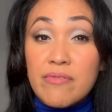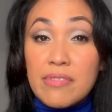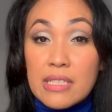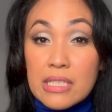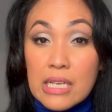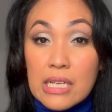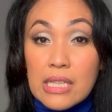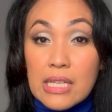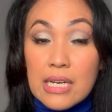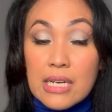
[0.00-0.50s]

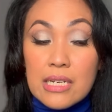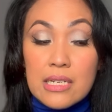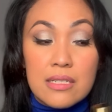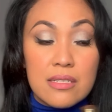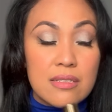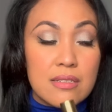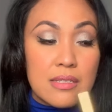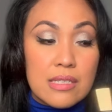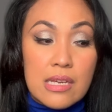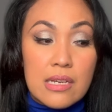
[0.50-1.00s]
Vanilla
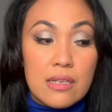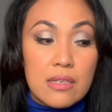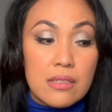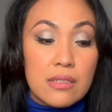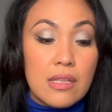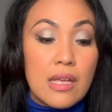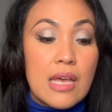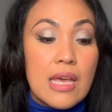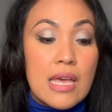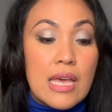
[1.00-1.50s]

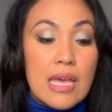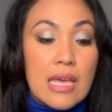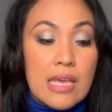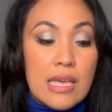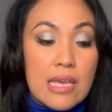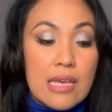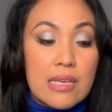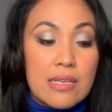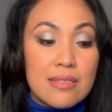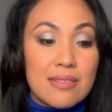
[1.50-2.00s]
still
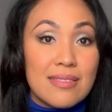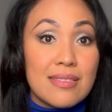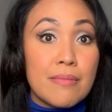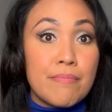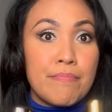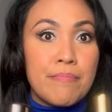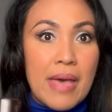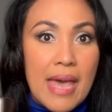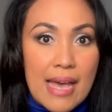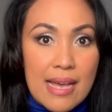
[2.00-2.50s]
is the
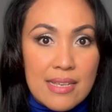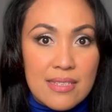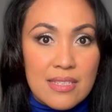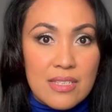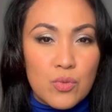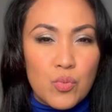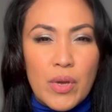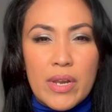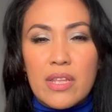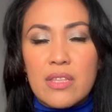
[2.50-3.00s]

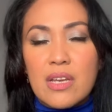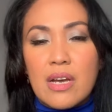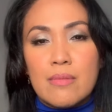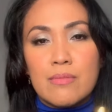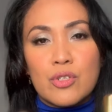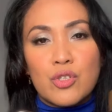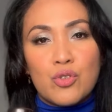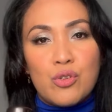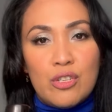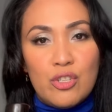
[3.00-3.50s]
best when it
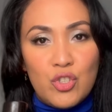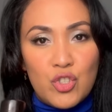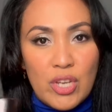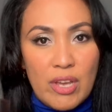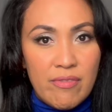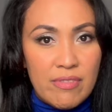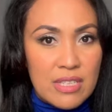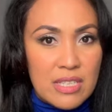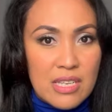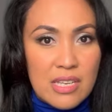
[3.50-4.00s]
comes to
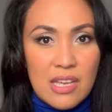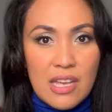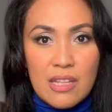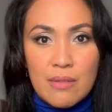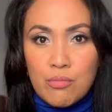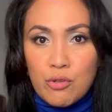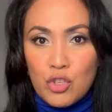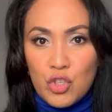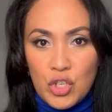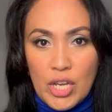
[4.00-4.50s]
longevity
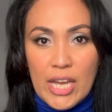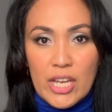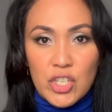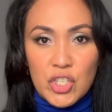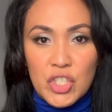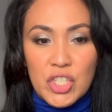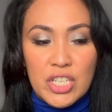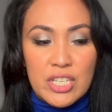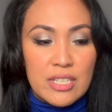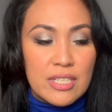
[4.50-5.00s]
and
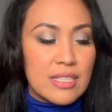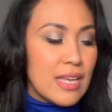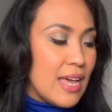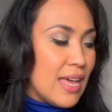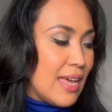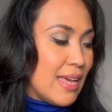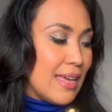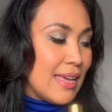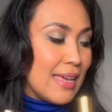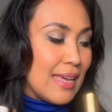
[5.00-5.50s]
projection
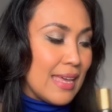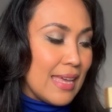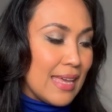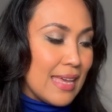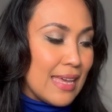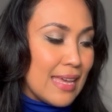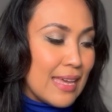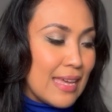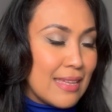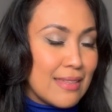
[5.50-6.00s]

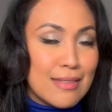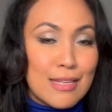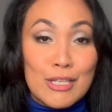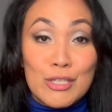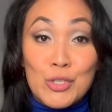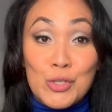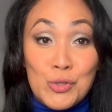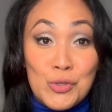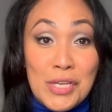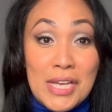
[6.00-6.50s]
in
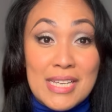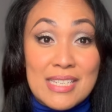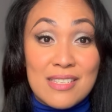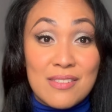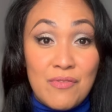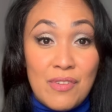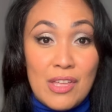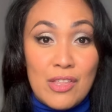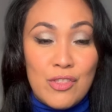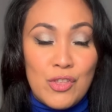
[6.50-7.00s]
today's
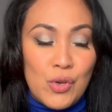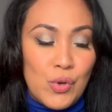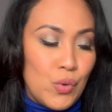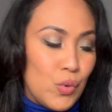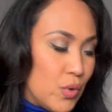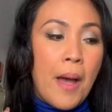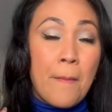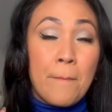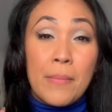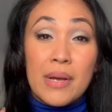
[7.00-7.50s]

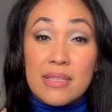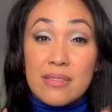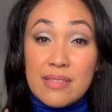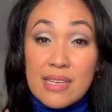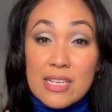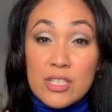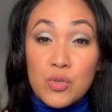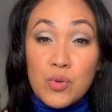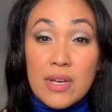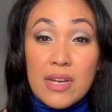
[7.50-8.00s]
video. But
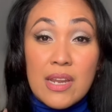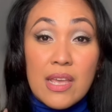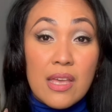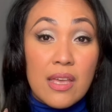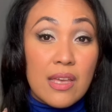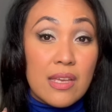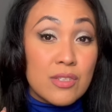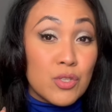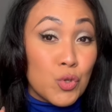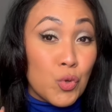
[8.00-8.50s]
this one
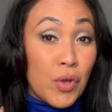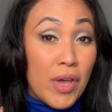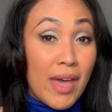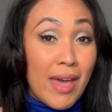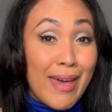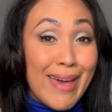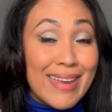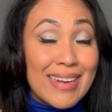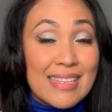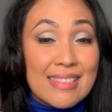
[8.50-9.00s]
is
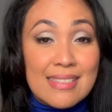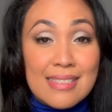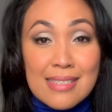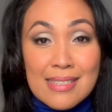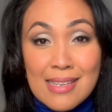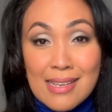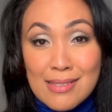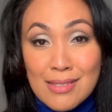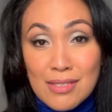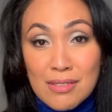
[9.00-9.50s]
okay and it
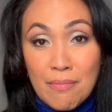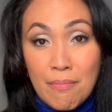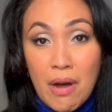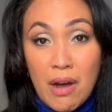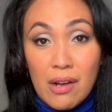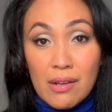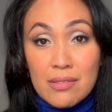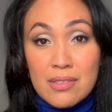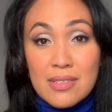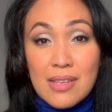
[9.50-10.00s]
ticks the
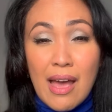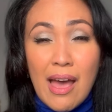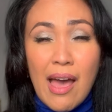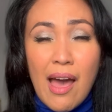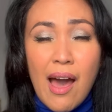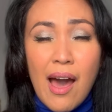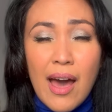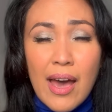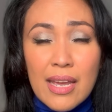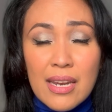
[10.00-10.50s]
box. I
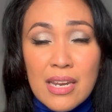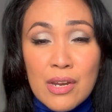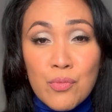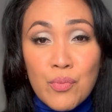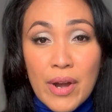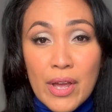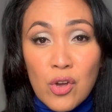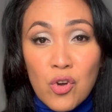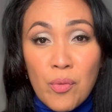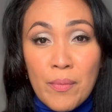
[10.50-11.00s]
highly
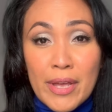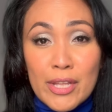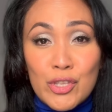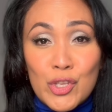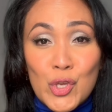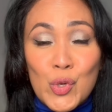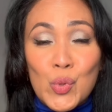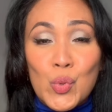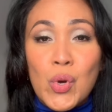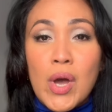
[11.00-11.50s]
recommend
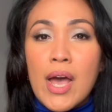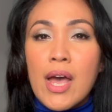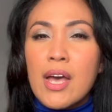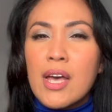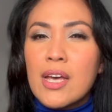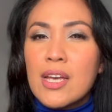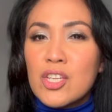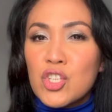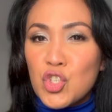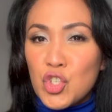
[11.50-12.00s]
you
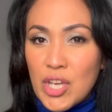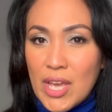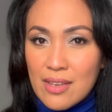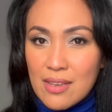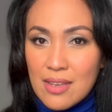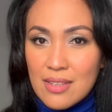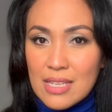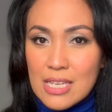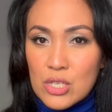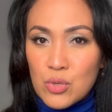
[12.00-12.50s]

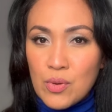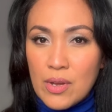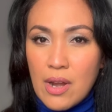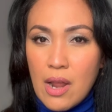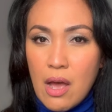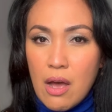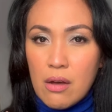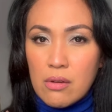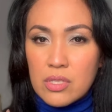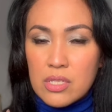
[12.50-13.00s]
checking this one
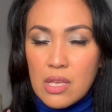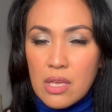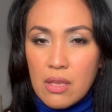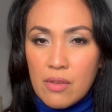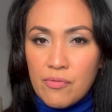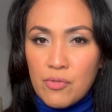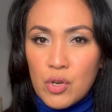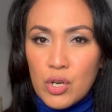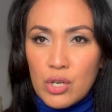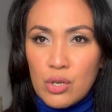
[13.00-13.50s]
out
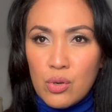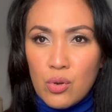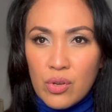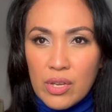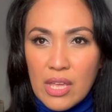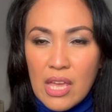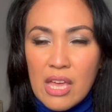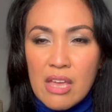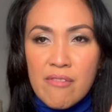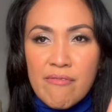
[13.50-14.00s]
if you're
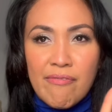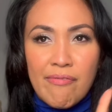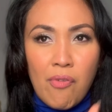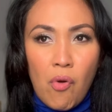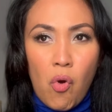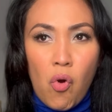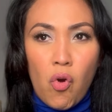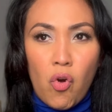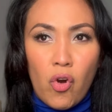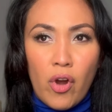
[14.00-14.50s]
looking
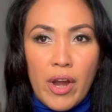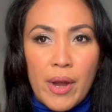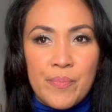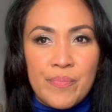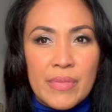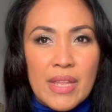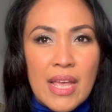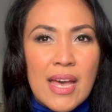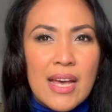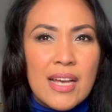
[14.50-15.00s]
for
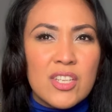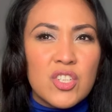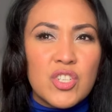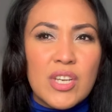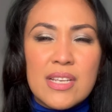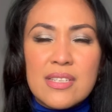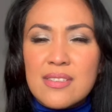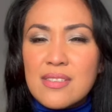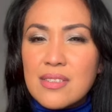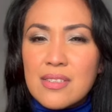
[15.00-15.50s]

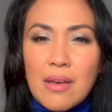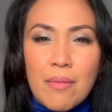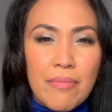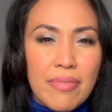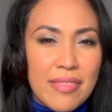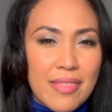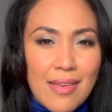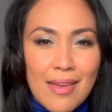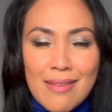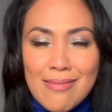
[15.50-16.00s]
just
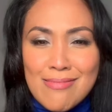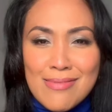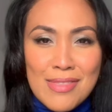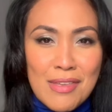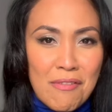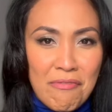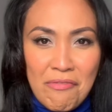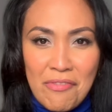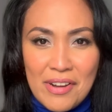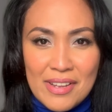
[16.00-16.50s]
something
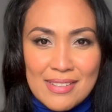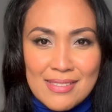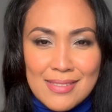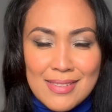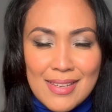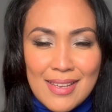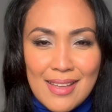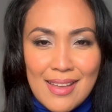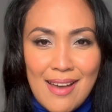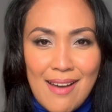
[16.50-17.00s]

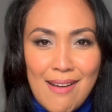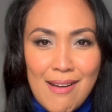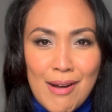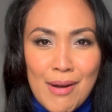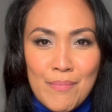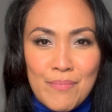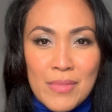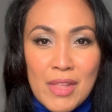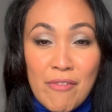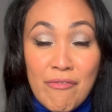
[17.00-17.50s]
different
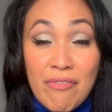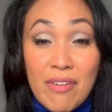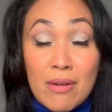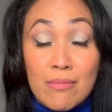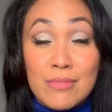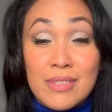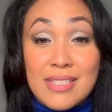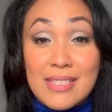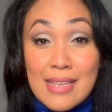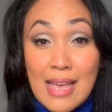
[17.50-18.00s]
um,
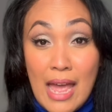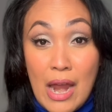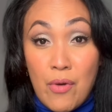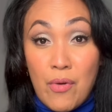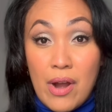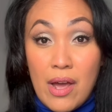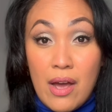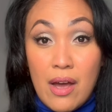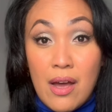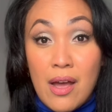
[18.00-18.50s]
from
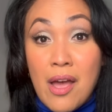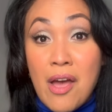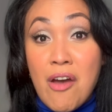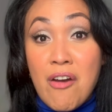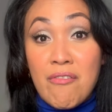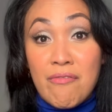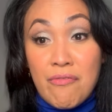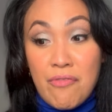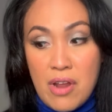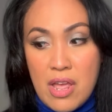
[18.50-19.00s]
Zara
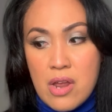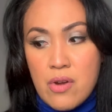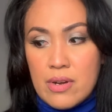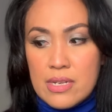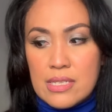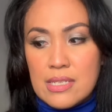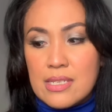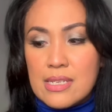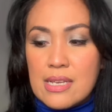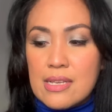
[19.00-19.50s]

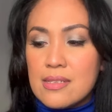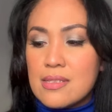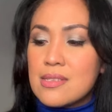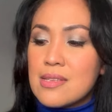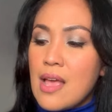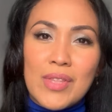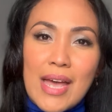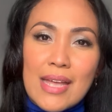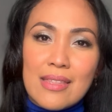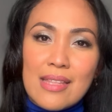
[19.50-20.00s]

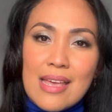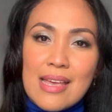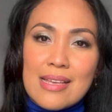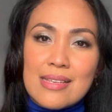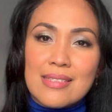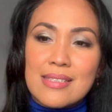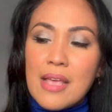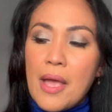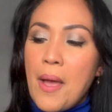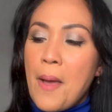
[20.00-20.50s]
fragrances that
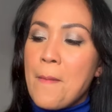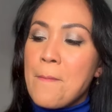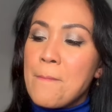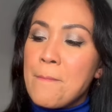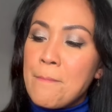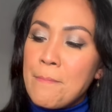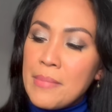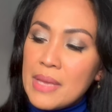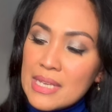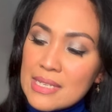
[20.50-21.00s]
is
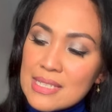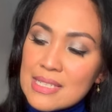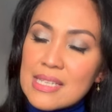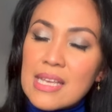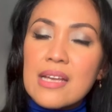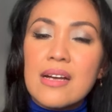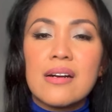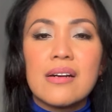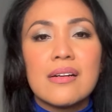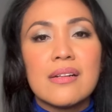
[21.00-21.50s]

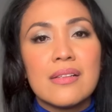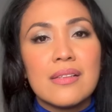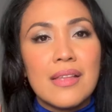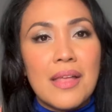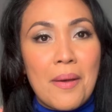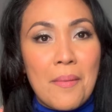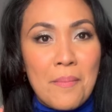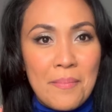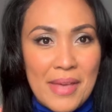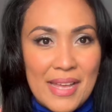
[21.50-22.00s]

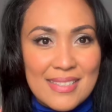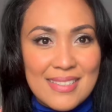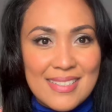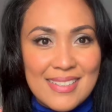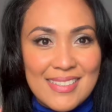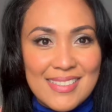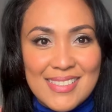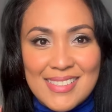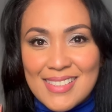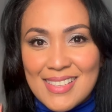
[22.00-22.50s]
mystical
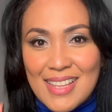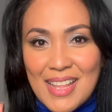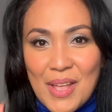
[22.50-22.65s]
metal.